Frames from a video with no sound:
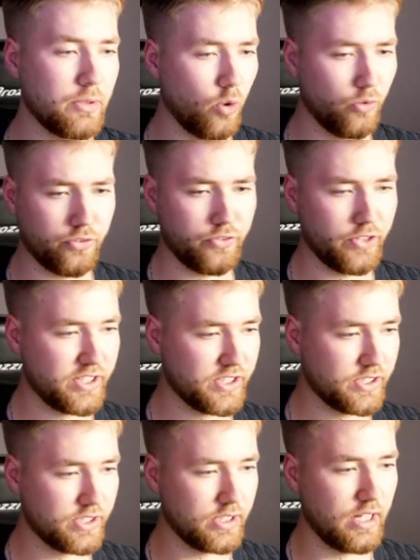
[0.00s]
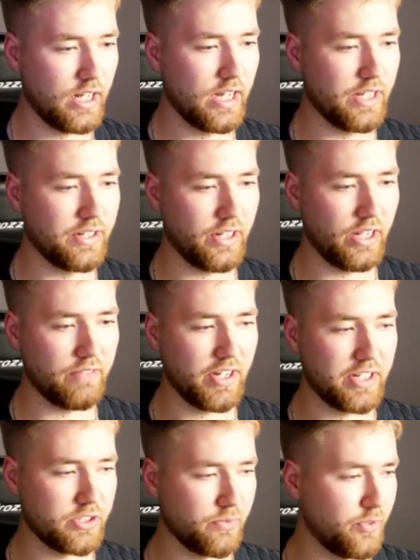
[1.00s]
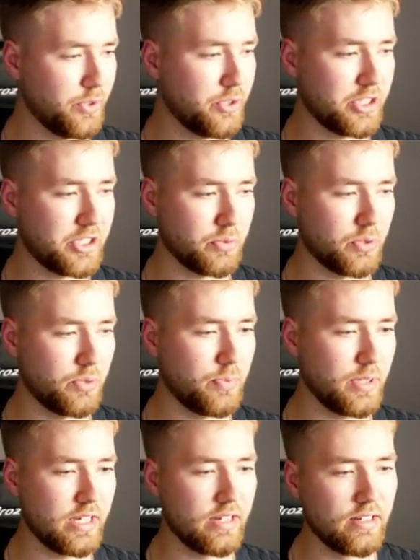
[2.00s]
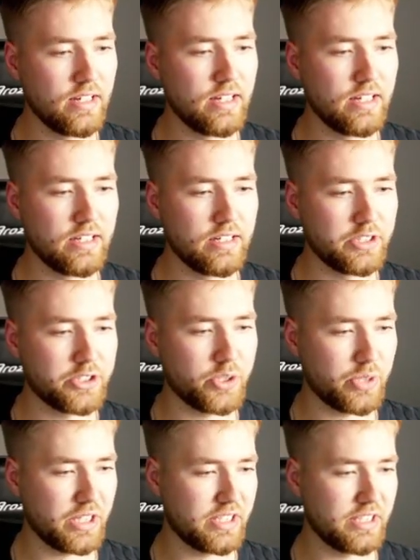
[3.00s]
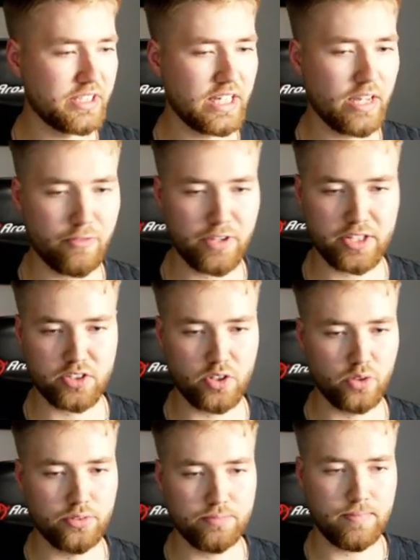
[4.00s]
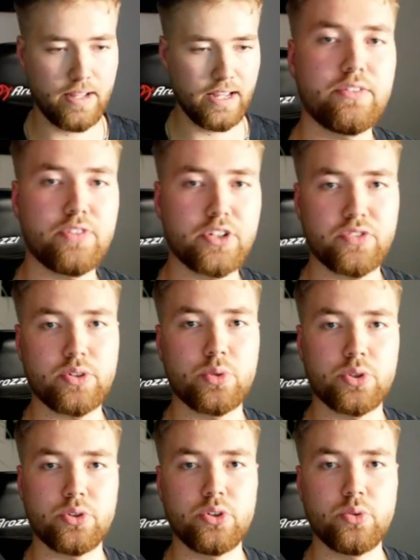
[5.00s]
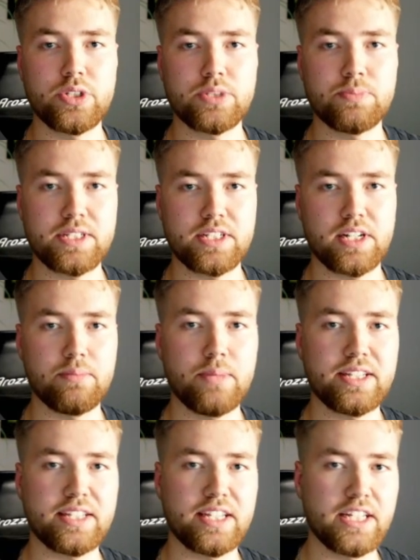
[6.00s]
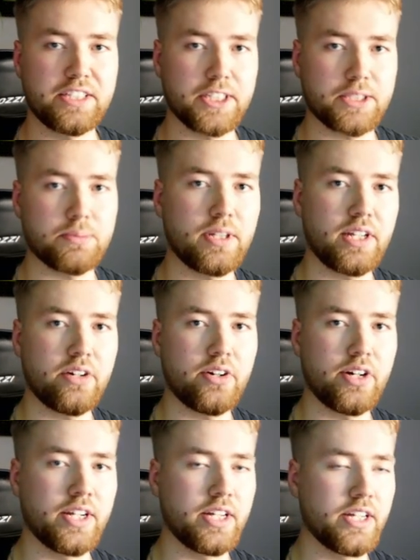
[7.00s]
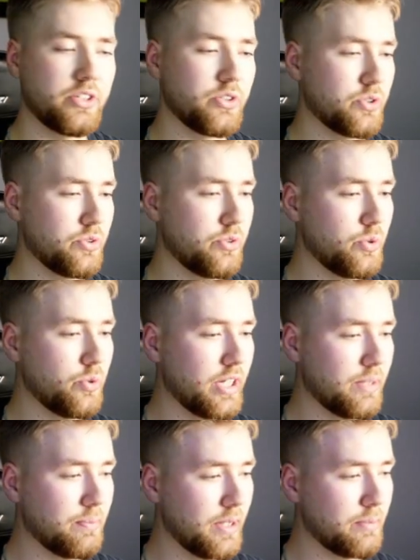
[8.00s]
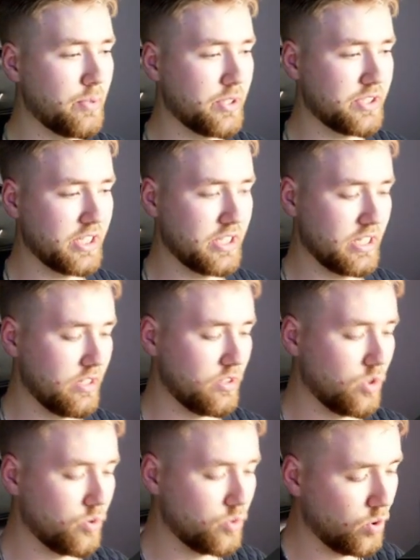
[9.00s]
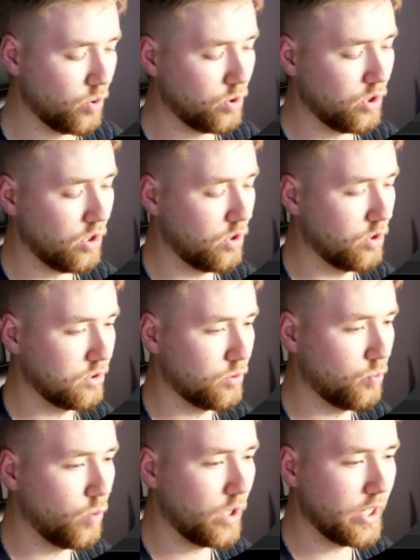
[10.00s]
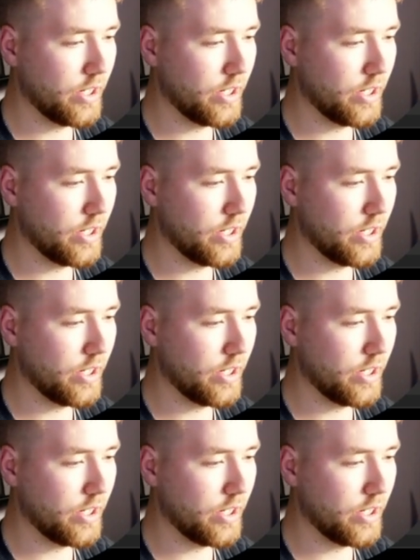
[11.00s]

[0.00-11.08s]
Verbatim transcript: I'm in After Effects and I've added some footage I'm going to be showcasing the effect on. And the first thing we're going to do is basically make a adjustment layer, and you're going to do that by pressing control alt